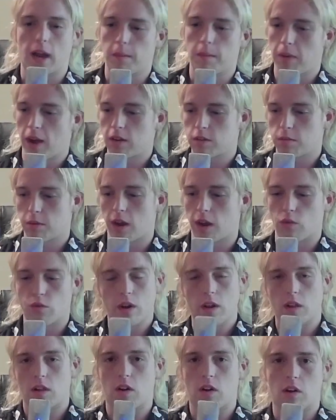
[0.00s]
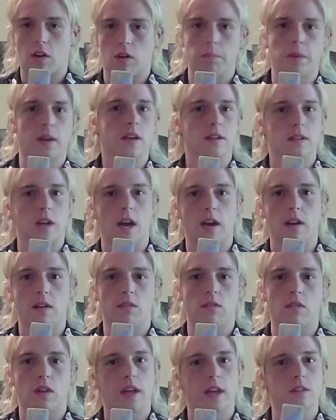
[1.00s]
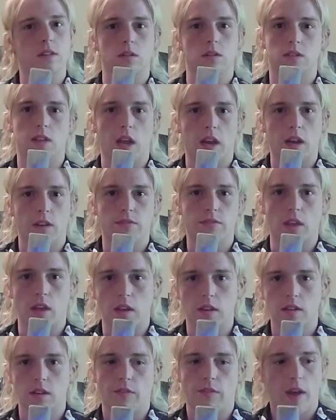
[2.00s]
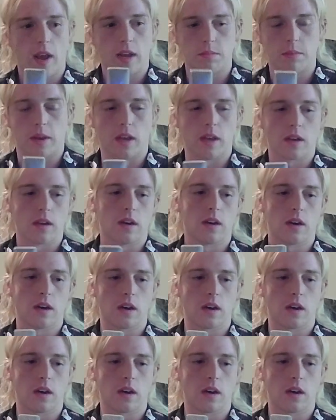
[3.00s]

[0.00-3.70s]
I bounce back real hard because I don't let those negative things affect me.